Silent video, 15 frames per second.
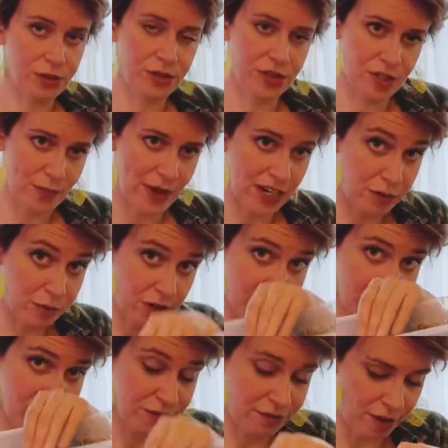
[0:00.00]
the sphagnum
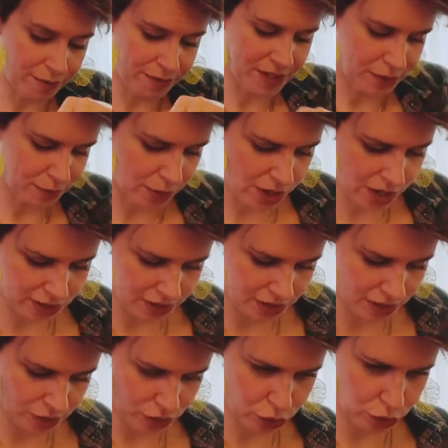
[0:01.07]
moss from this
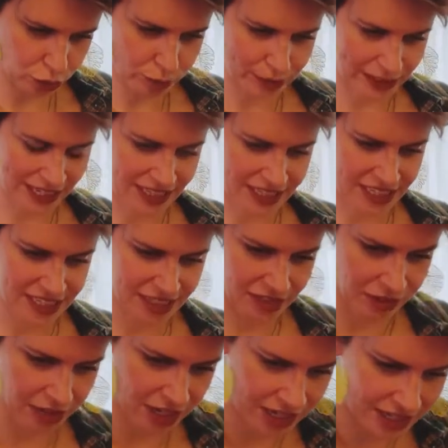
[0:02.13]
box to plant these little guys